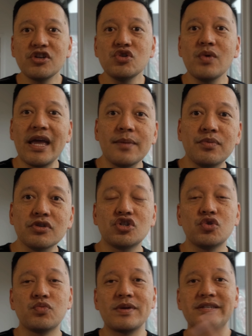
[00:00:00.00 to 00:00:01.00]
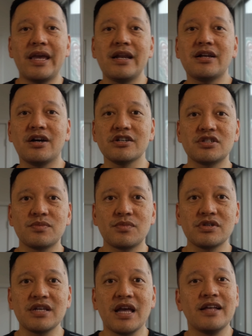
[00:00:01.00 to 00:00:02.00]
are you able to retain
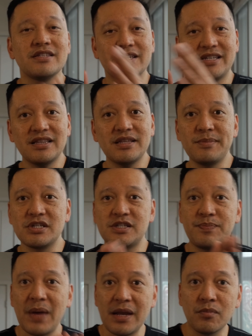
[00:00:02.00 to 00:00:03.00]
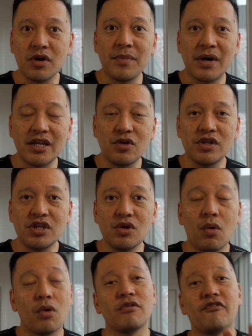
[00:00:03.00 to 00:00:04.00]
customers to get them to spend more money with
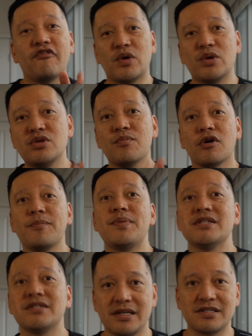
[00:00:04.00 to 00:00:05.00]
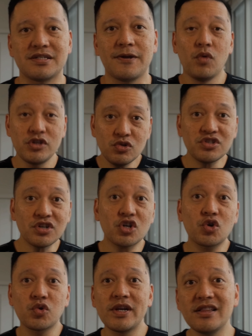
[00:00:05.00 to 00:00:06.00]
you or refer you more business? When you start
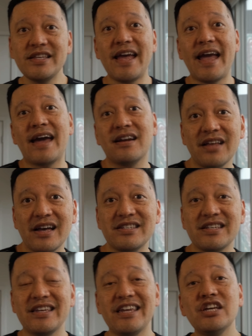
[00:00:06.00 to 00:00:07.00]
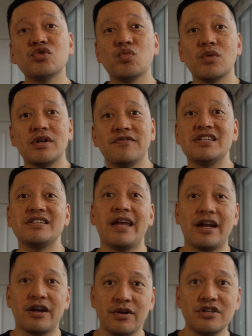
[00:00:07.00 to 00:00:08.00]
critically analyzing each one of these
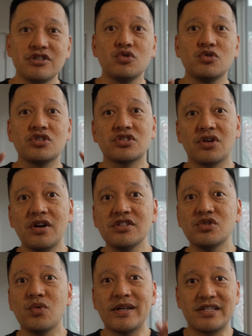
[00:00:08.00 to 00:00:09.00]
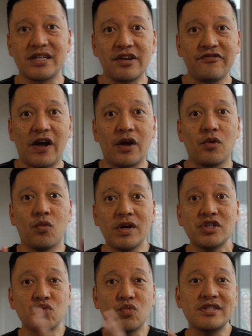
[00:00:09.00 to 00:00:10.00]
areas, you start to identify
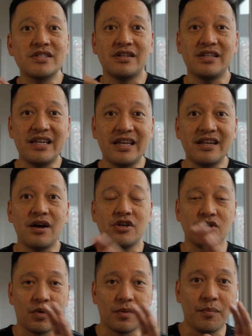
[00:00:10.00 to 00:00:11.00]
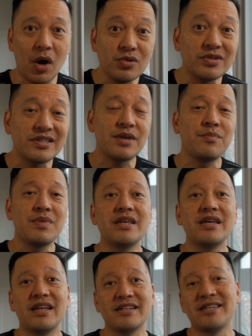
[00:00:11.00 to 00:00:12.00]
which one's need your most
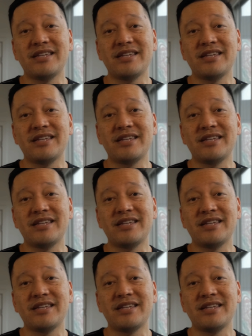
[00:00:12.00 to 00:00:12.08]
immediate